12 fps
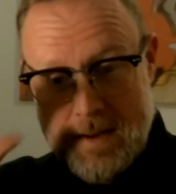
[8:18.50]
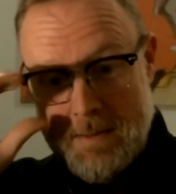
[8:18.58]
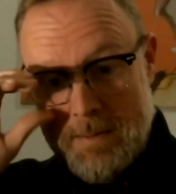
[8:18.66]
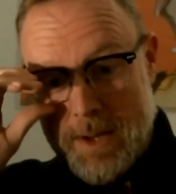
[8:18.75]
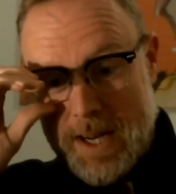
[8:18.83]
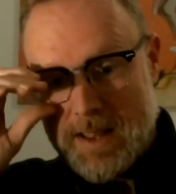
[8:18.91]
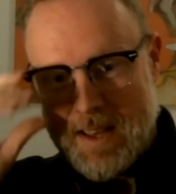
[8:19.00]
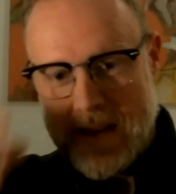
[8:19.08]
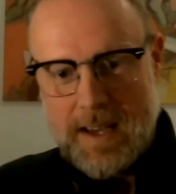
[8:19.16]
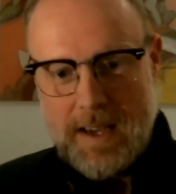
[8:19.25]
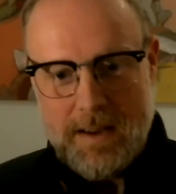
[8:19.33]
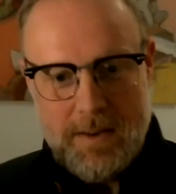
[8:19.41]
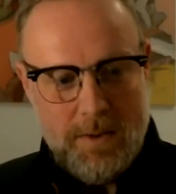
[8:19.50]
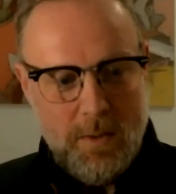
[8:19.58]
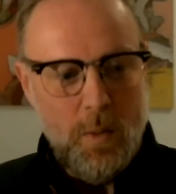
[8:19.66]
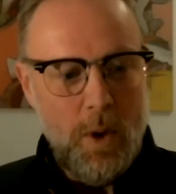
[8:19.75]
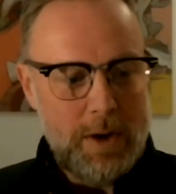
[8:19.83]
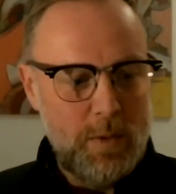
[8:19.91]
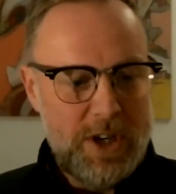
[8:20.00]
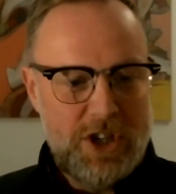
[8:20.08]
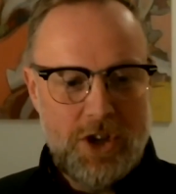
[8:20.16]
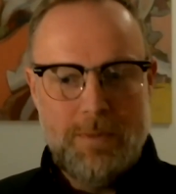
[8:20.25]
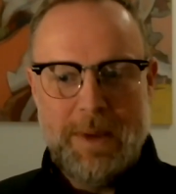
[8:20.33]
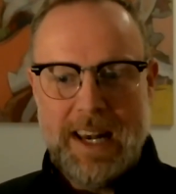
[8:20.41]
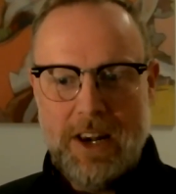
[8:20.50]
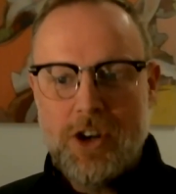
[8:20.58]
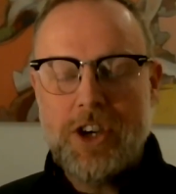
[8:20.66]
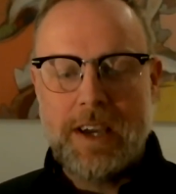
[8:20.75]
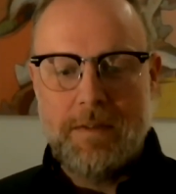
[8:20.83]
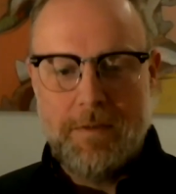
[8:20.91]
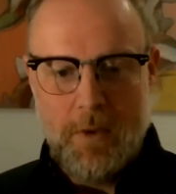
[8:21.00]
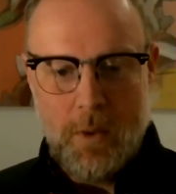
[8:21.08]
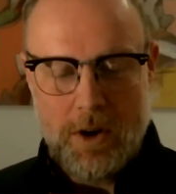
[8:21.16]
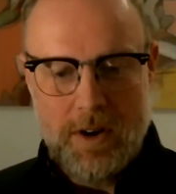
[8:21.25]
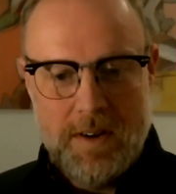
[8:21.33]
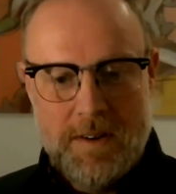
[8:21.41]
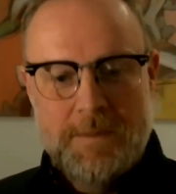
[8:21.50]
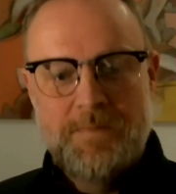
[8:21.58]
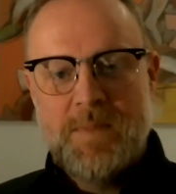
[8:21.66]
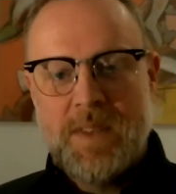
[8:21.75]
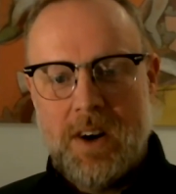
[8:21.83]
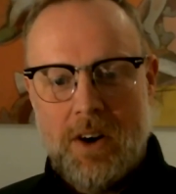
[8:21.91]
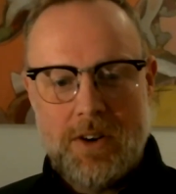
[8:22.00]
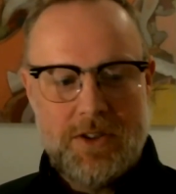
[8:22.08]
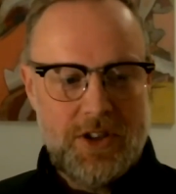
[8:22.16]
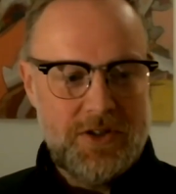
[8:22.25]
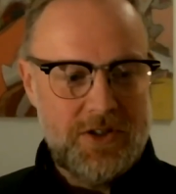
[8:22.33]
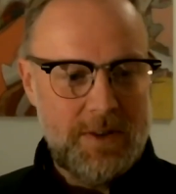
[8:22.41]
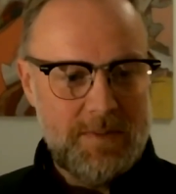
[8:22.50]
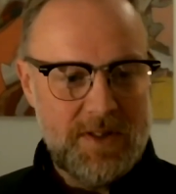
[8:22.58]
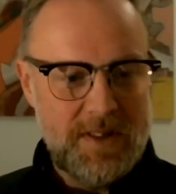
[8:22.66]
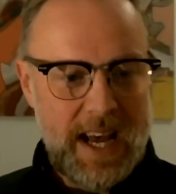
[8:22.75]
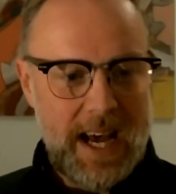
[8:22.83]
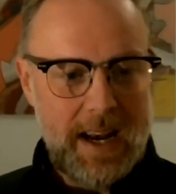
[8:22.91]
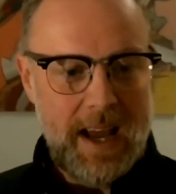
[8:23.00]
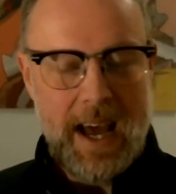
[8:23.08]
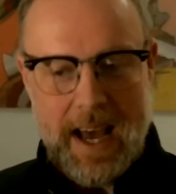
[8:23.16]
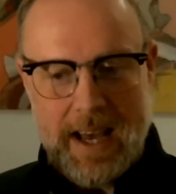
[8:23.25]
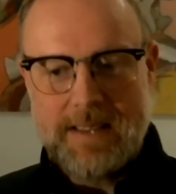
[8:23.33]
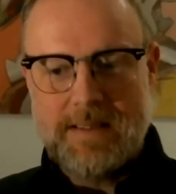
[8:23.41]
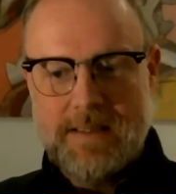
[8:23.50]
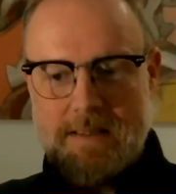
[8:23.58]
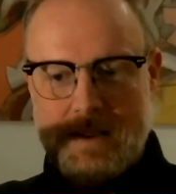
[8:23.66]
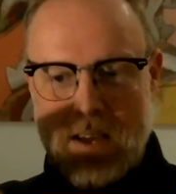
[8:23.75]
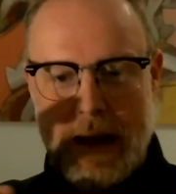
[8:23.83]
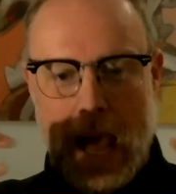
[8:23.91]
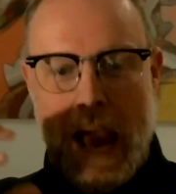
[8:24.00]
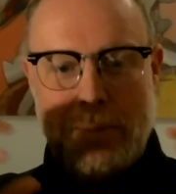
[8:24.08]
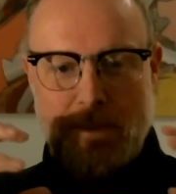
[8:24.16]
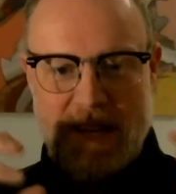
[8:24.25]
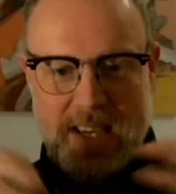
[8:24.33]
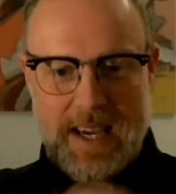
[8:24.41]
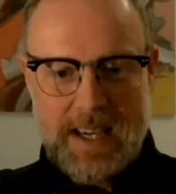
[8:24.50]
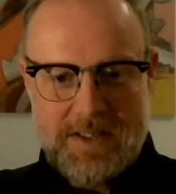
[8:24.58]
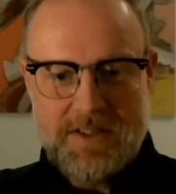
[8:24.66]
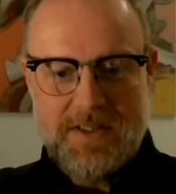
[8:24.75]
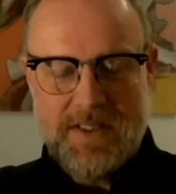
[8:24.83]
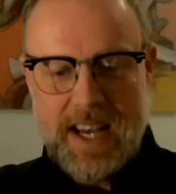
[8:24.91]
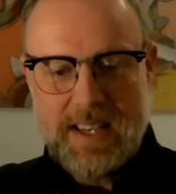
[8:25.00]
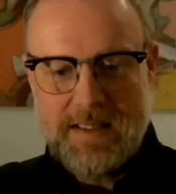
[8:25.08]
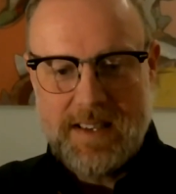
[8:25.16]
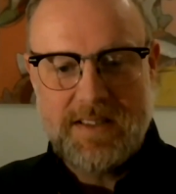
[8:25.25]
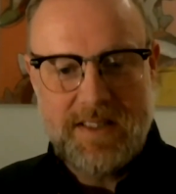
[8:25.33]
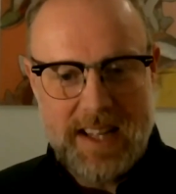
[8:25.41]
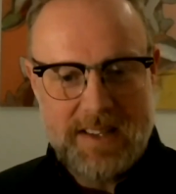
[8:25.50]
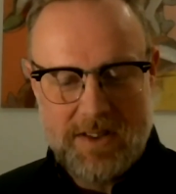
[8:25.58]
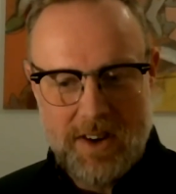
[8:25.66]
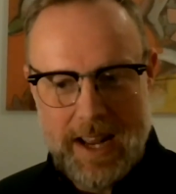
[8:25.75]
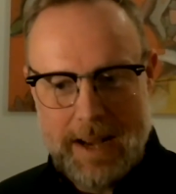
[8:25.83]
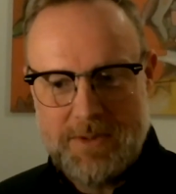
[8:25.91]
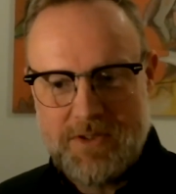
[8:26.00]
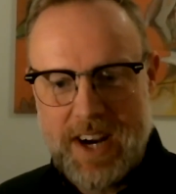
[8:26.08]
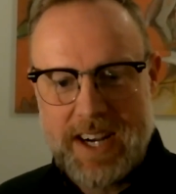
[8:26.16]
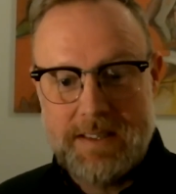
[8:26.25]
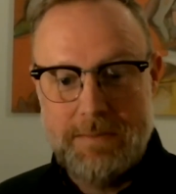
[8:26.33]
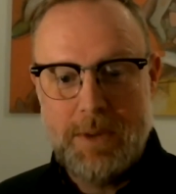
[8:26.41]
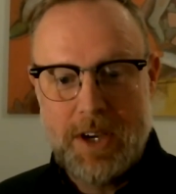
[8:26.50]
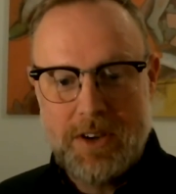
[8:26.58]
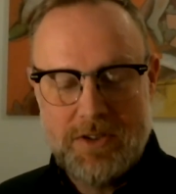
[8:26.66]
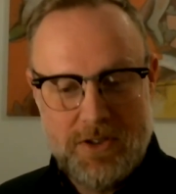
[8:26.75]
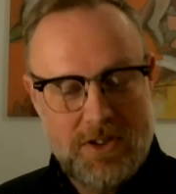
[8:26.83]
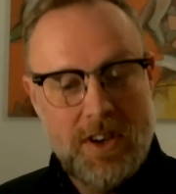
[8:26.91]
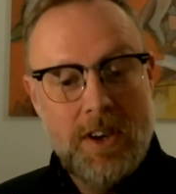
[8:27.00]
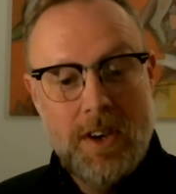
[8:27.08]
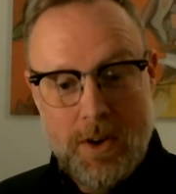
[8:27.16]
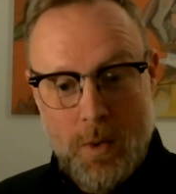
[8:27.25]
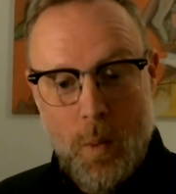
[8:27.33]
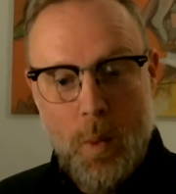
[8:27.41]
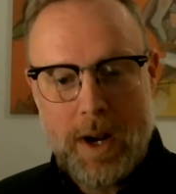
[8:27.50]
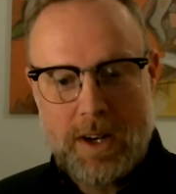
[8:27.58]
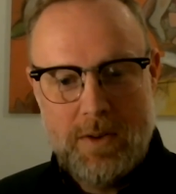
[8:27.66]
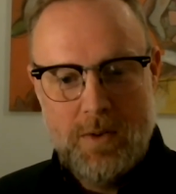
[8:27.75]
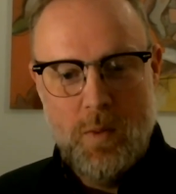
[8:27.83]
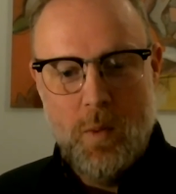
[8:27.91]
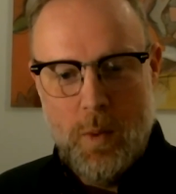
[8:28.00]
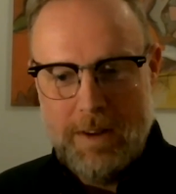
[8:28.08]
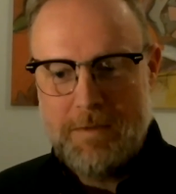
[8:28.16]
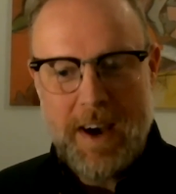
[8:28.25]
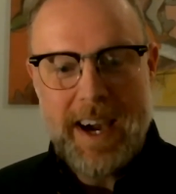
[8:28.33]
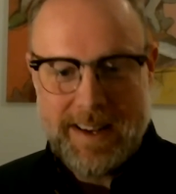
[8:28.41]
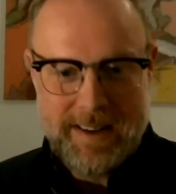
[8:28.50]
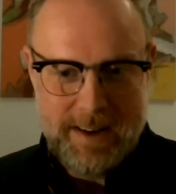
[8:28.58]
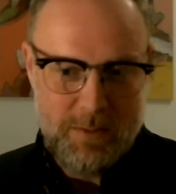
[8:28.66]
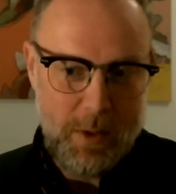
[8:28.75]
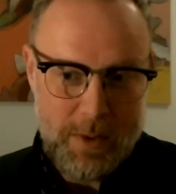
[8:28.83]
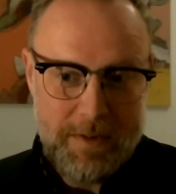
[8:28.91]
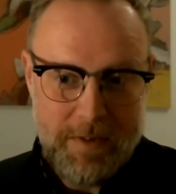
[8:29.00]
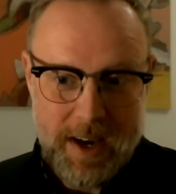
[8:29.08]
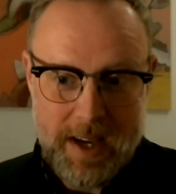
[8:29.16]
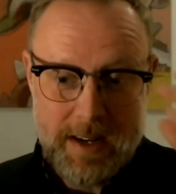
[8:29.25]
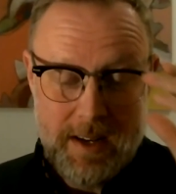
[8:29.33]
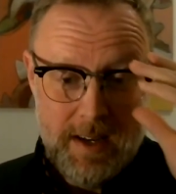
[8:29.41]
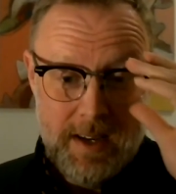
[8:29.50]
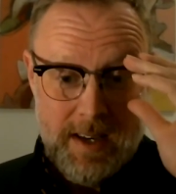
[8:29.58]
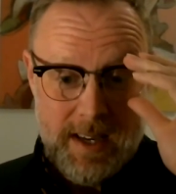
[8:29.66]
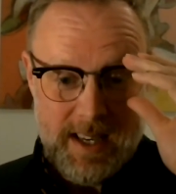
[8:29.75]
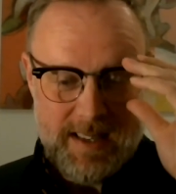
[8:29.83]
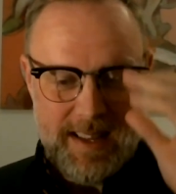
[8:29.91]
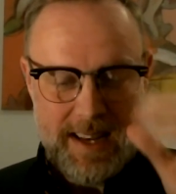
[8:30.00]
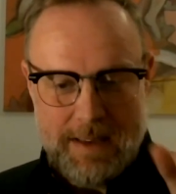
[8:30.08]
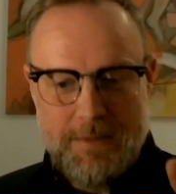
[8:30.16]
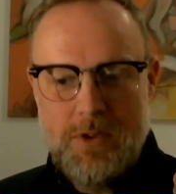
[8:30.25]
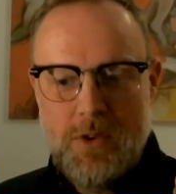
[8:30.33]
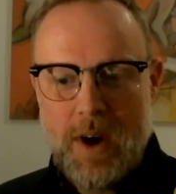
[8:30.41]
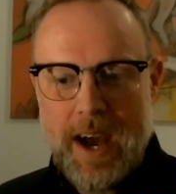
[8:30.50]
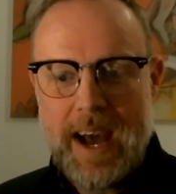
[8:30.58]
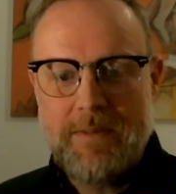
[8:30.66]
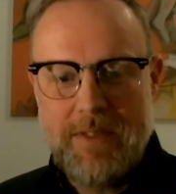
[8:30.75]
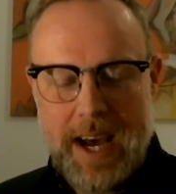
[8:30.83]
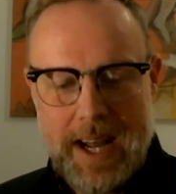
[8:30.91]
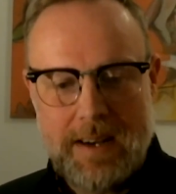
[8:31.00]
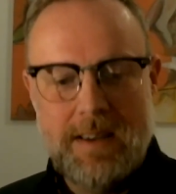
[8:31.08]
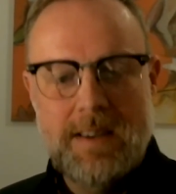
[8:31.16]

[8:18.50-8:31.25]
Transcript: But I think what we should be looking for are systems that has applications as the central abstraction because what we'll find and what we find is that if you have that